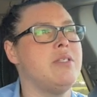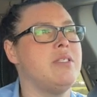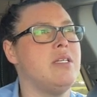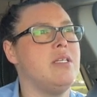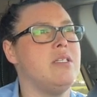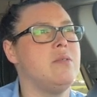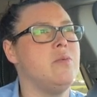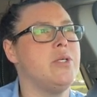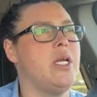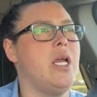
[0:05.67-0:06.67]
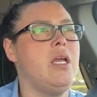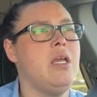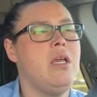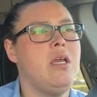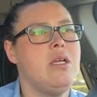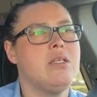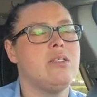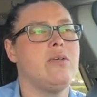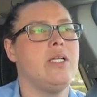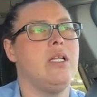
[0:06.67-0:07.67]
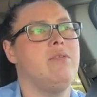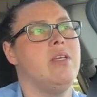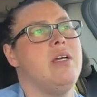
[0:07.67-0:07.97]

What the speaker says: study this morning, so I left